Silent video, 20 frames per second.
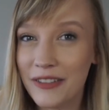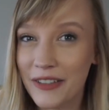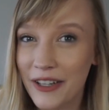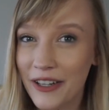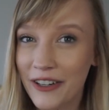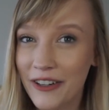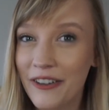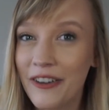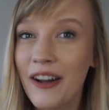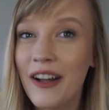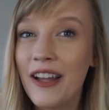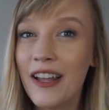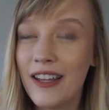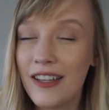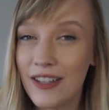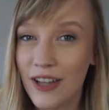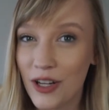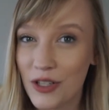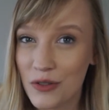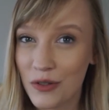no
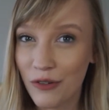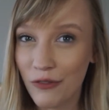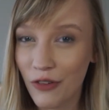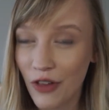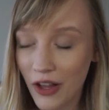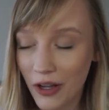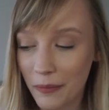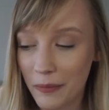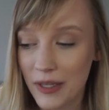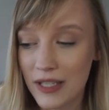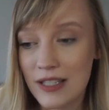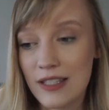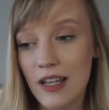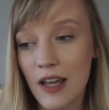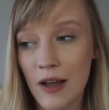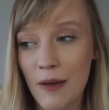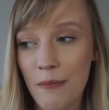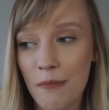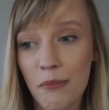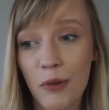not doing Vlogmas, um,